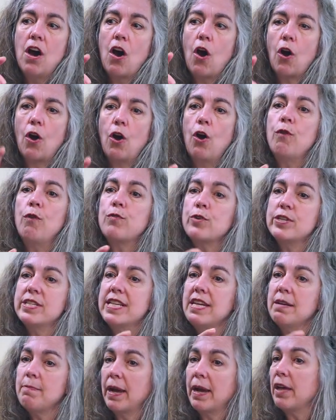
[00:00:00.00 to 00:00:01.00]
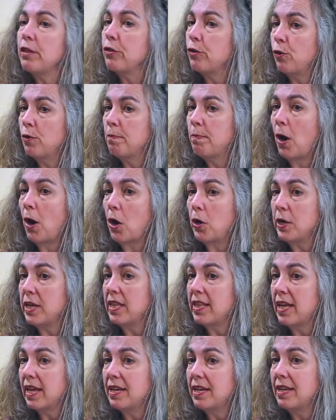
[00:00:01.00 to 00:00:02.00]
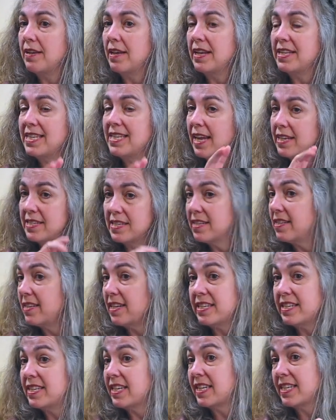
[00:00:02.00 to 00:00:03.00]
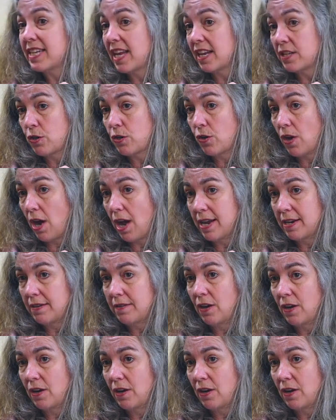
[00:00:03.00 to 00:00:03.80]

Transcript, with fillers: are overseen by a third party that assesses its success or not,